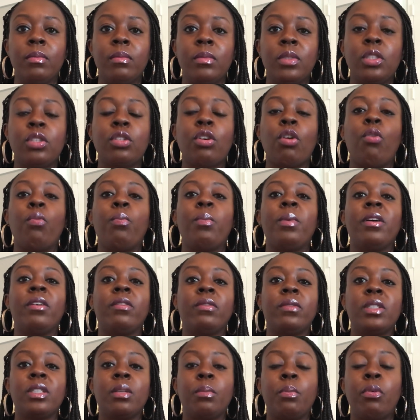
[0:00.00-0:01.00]
scope
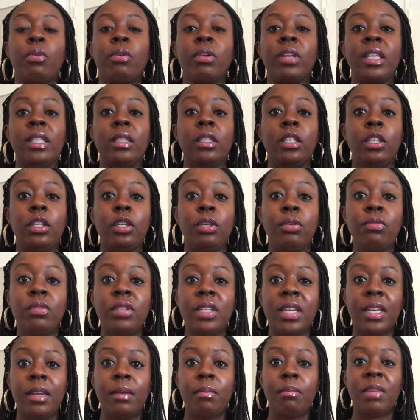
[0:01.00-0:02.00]
of supporting the
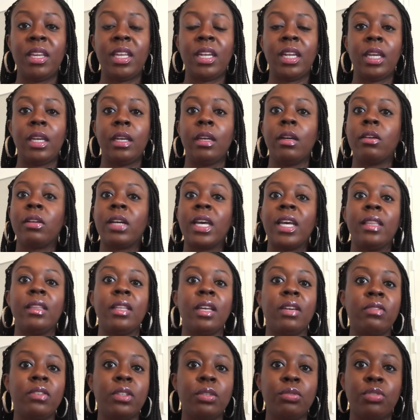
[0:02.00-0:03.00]
union, meaning, okay,
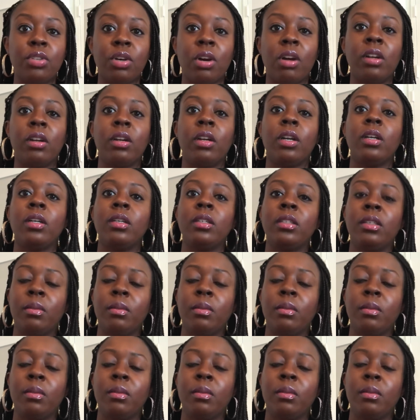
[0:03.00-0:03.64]
love you, daughter.